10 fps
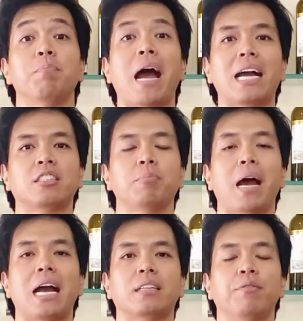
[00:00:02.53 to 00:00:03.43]

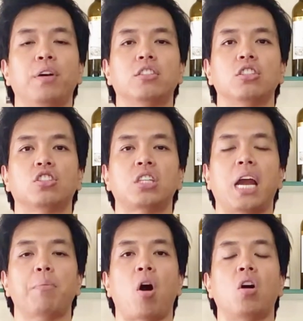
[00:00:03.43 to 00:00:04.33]
back-to-back division
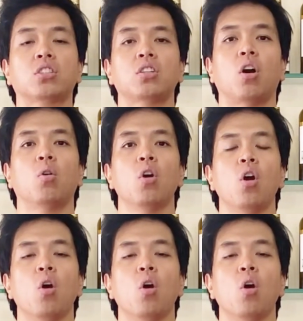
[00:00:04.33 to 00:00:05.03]
champ, also